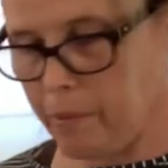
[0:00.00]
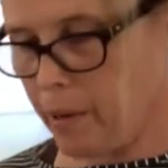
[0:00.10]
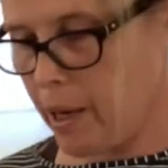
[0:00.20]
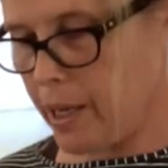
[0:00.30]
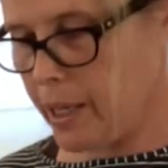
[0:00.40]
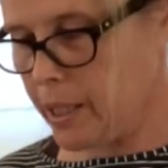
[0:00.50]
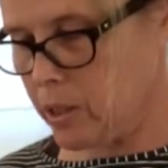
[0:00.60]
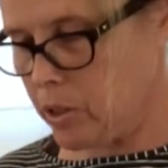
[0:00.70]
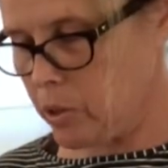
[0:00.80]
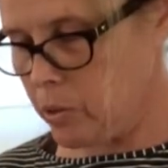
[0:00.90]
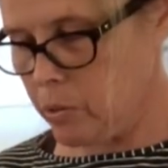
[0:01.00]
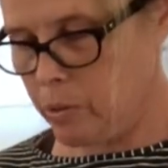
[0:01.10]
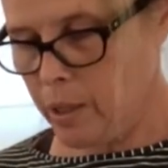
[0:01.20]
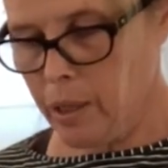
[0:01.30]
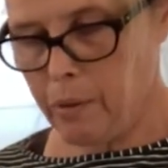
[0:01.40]
I can do,
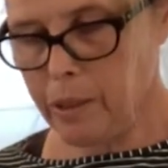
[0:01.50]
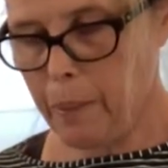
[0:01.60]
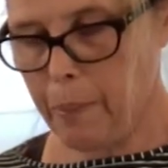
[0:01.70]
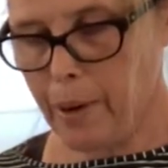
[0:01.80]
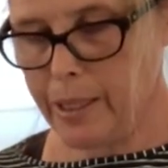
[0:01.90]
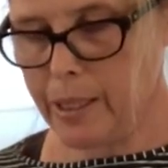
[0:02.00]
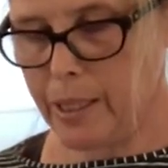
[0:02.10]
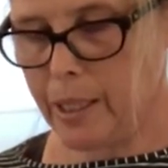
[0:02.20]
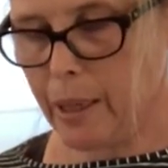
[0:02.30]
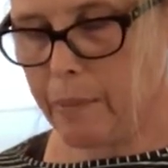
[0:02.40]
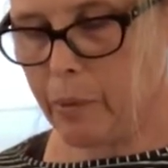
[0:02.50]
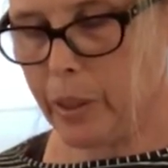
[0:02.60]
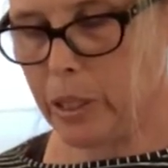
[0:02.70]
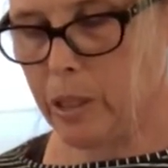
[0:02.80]
once I press it, I'm going to